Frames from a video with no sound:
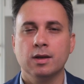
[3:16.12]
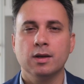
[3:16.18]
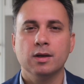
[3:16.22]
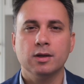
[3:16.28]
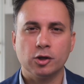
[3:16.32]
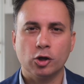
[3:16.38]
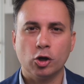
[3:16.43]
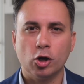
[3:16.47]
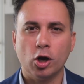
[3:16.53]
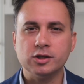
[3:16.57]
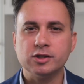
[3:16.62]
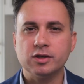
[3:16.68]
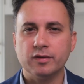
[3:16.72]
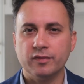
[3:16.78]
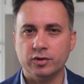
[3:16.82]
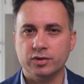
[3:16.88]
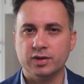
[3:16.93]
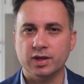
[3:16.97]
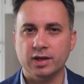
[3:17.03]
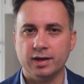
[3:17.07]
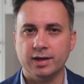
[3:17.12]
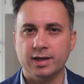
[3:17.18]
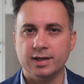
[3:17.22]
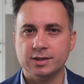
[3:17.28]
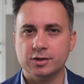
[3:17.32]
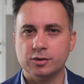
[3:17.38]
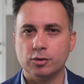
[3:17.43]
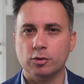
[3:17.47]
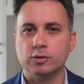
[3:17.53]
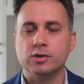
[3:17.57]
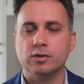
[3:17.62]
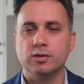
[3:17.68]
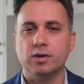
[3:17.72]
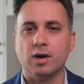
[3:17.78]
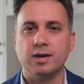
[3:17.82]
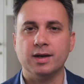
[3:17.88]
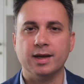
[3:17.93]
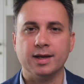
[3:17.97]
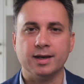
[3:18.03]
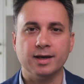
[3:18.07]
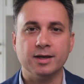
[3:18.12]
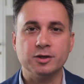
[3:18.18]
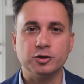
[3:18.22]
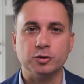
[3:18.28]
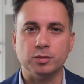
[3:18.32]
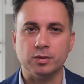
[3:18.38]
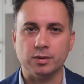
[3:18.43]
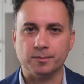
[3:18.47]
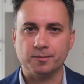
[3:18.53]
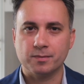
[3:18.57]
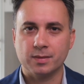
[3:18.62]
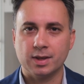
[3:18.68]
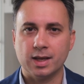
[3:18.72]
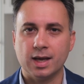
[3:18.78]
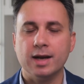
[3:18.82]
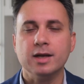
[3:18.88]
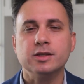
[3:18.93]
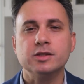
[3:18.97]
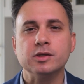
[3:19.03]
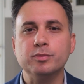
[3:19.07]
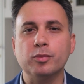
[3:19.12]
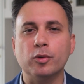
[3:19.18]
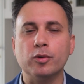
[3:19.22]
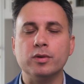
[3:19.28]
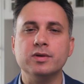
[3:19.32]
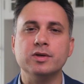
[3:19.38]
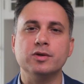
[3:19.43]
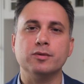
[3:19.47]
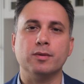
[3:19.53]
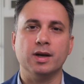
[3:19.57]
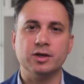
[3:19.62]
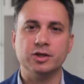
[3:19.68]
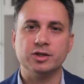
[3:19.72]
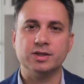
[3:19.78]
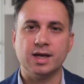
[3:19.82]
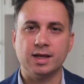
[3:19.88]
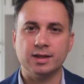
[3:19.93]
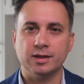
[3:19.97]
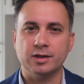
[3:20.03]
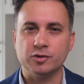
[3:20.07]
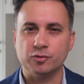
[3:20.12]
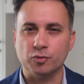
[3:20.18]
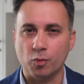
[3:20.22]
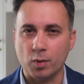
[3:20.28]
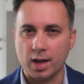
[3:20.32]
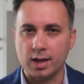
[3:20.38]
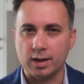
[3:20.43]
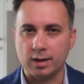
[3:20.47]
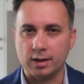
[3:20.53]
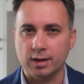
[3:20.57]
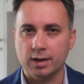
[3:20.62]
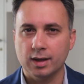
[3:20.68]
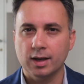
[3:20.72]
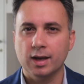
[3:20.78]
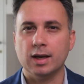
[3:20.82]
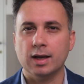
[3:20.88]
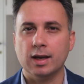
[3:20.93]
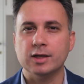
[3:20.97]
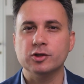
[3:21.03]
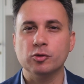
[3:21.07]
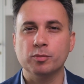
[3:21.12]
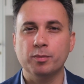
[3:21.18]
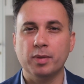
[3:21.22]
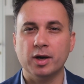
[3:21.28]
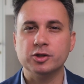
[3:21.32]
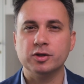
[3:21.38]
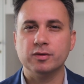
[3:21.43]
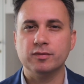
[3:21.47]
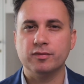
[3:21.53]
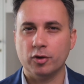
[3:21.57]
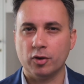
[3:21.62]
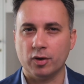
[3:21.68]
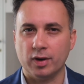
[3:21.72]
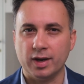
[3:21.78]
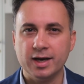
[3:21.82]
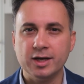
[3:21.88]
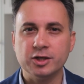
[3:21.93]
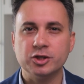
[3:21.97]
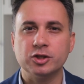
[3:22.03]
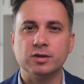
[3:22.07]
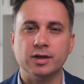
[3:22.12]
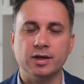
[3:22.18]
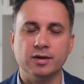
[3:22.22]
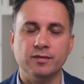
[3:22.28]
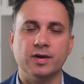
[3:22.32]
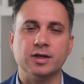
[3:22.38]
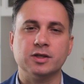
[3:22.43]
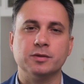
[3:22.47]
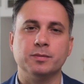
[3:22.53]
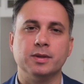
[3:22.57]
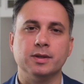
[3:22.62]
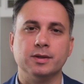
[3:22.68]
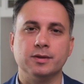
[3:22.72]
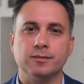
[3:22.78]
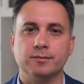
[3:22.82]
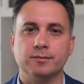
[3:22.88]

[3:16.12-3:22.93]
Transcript: The cost of utilities is also not negligible, and it's important to understand this well as you budget for your initial investment.